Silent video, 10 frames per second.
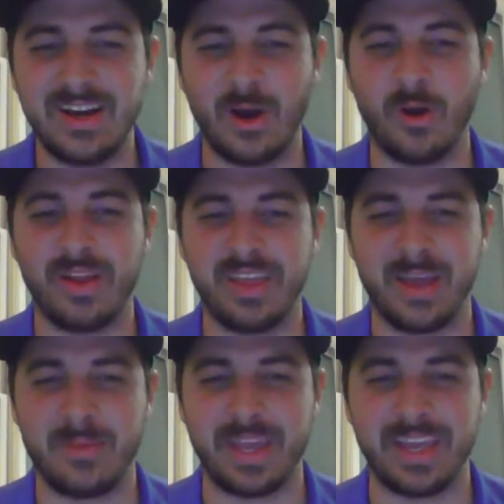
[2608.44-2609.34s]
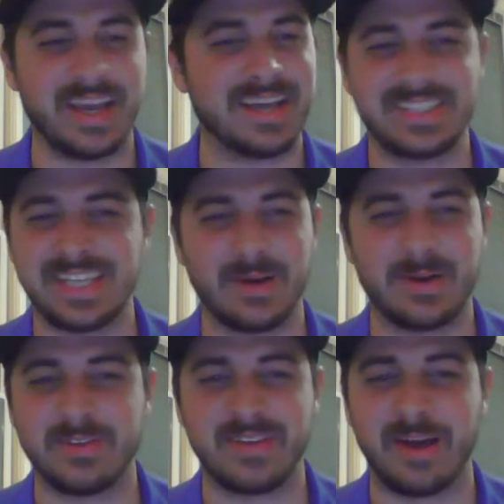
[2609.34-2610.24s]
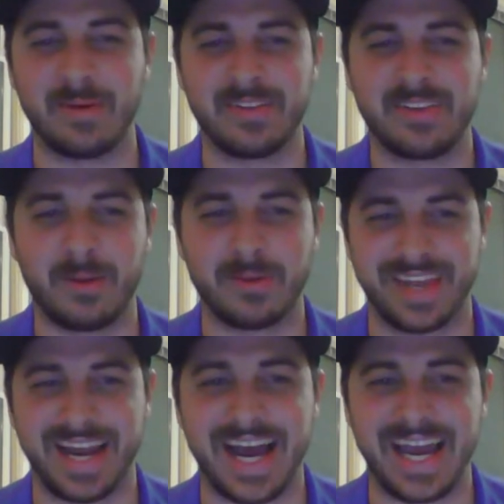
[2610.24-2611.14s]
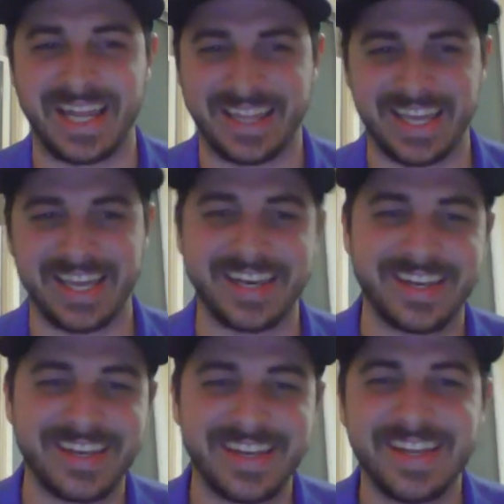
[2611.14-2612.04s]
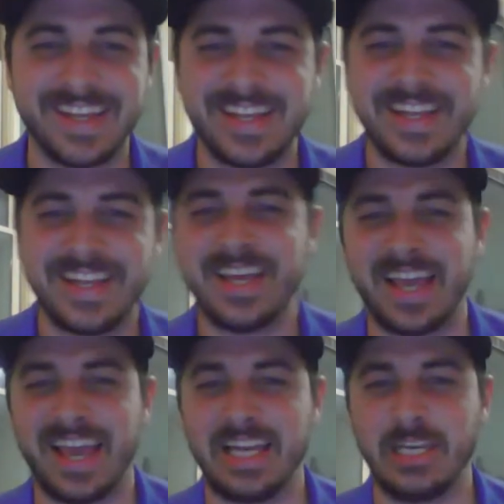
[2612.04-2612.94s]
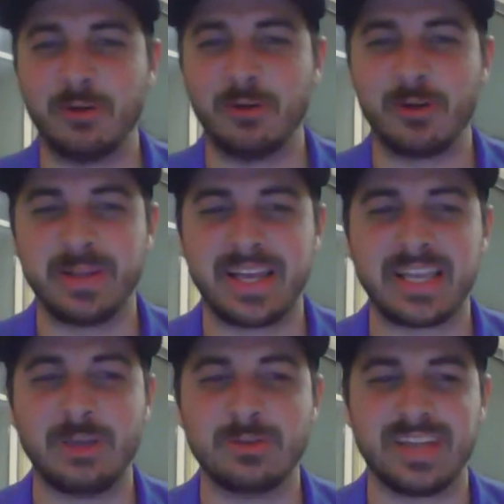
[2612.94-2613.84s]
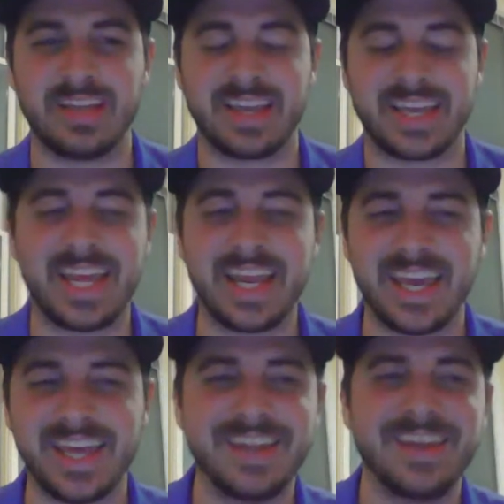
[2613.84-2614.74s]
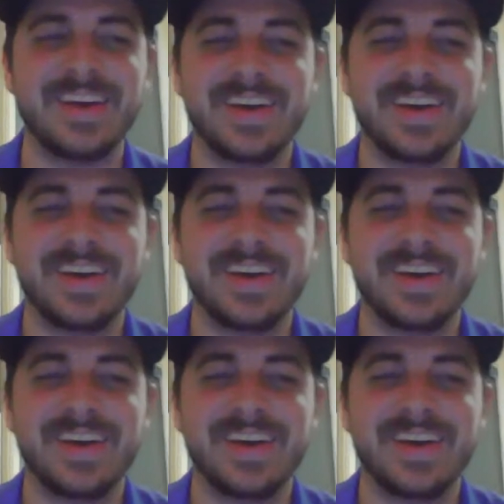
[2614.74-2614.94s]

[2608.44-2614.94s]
Odeyemi. Yeah, see, I would have gone with an I at the end. You would have been like, you sound like an idiot.